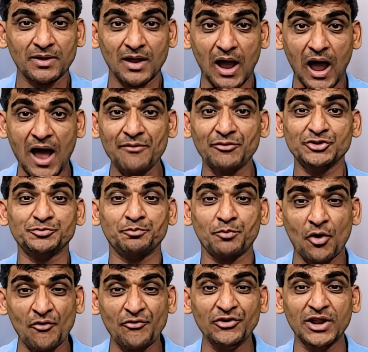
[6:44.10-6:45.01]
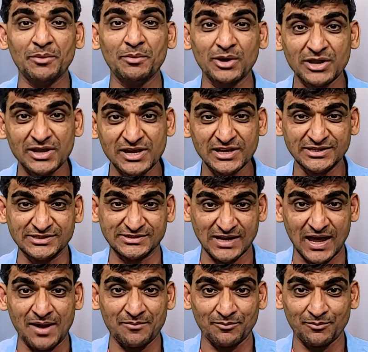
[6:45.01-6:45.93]
I was profitable each
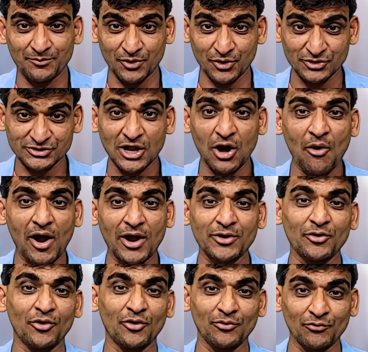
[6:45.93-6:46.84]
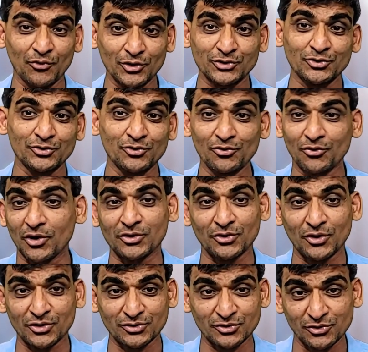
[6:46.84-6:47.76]
time because now I know what to do, what
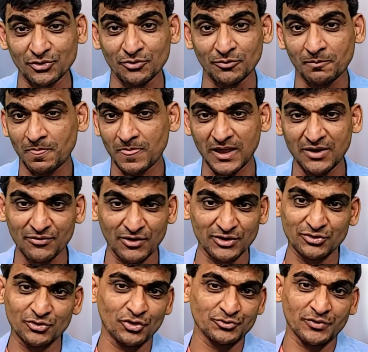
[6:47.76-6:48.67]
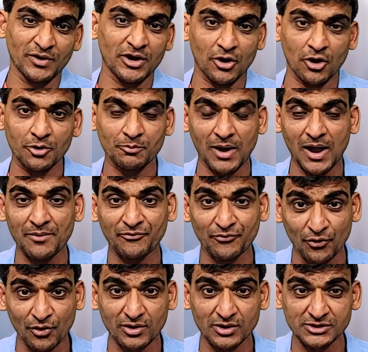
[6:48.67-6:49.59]
not to do. Even those were not my
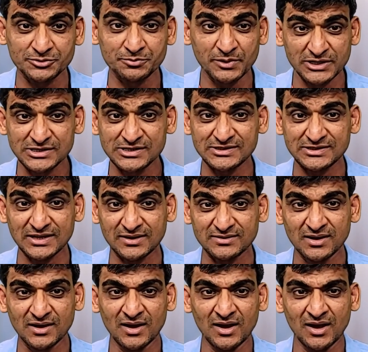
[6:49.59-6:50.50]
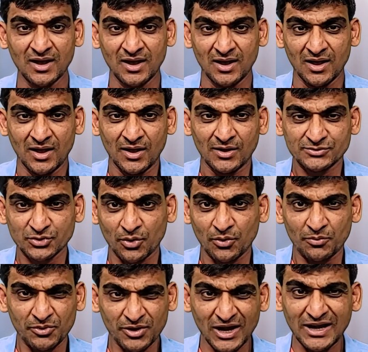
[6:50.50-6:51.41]
focus businesses. So
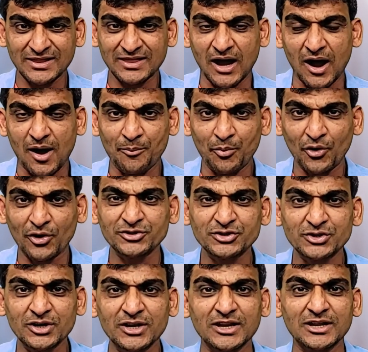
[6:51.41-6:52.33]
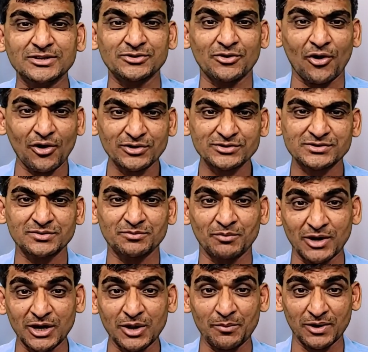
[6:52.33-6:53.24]
really the opportunity knocks
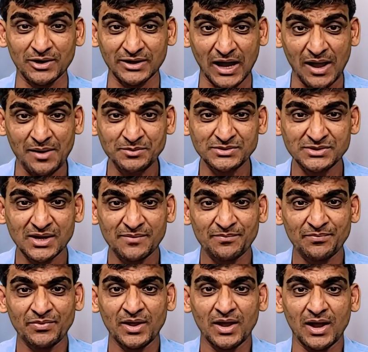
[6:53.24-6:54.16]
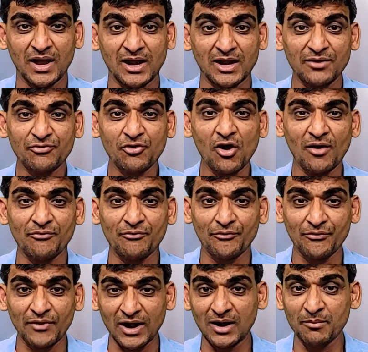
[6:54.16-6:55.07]
multiple times, and if you
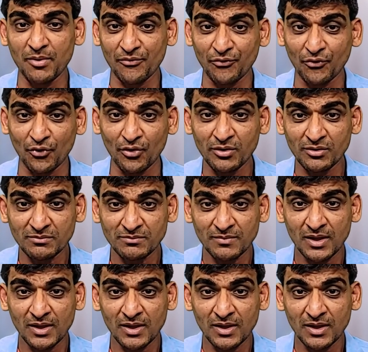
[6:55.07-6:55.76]
have failed before,